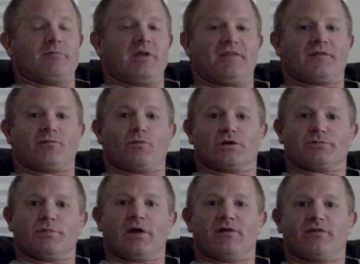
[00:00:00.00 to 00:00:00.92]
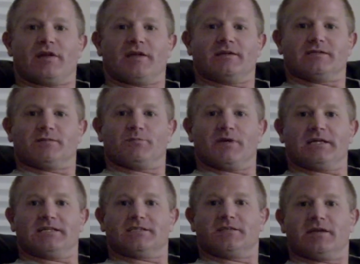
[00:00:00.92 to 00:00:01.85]
Nothing works better than some
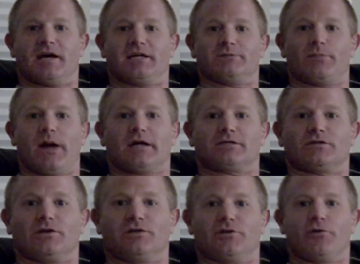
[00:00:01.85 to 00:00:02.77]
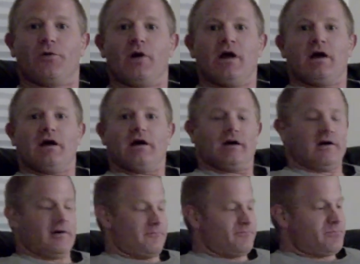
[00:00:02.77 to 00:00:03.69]
nice ice packs on you.
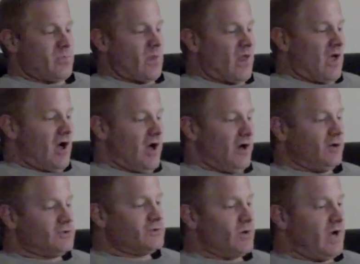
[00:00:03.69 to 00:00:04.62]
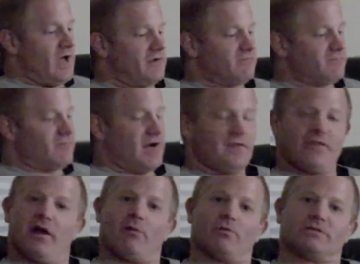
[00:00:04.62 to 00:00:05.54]
I also had a friend
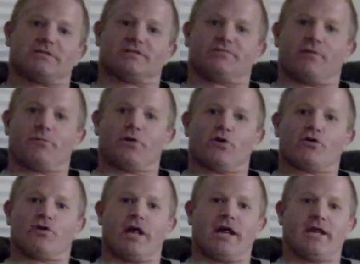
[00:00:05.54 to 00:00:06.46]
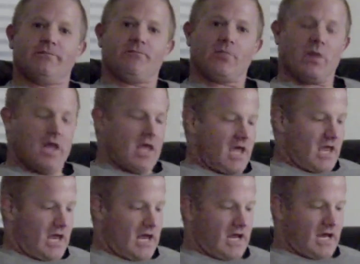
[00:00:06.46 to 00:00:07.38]
that was from Ukraine,
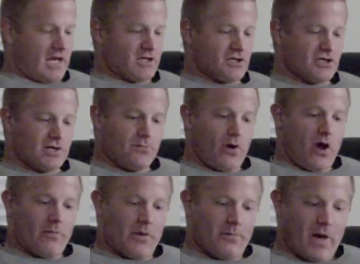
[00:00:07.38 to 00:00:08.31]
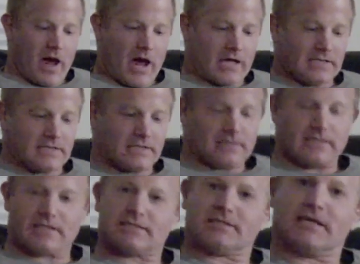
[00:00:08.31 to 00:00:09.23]
and she brought me back
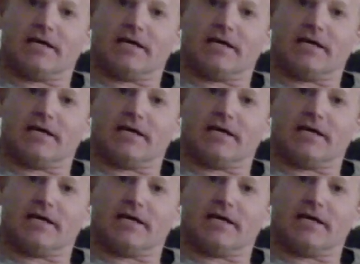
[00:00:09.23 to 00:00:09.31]
this